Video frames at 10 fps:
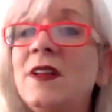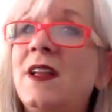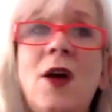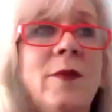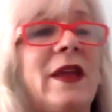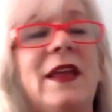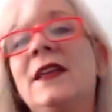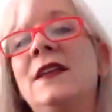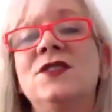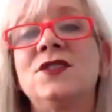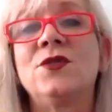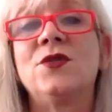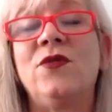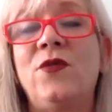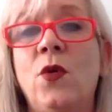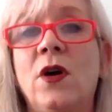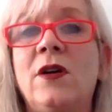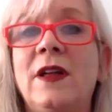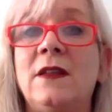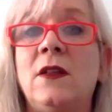coming into the
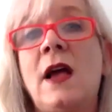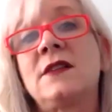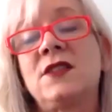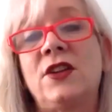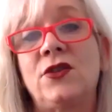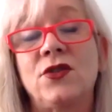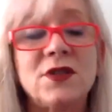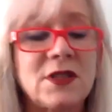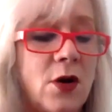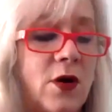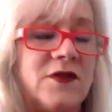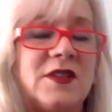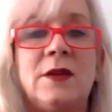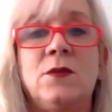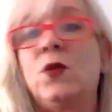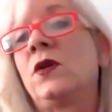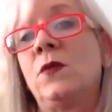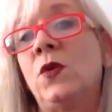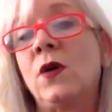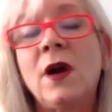fore in the last year or so. I've seen more
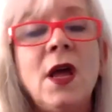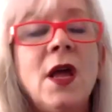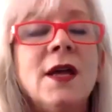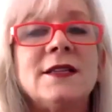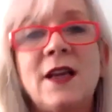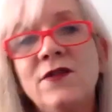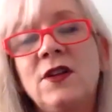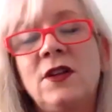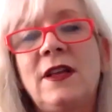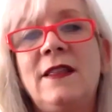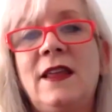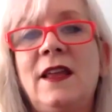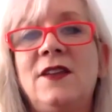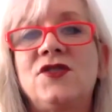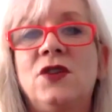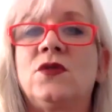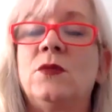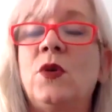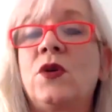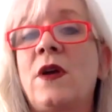and more. Definitely the children
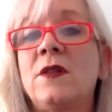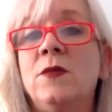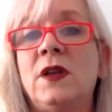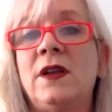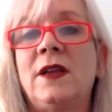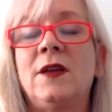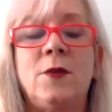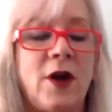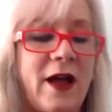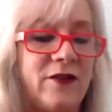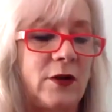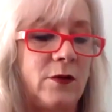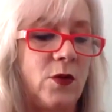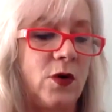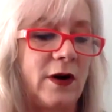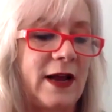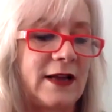born around the millennium are having more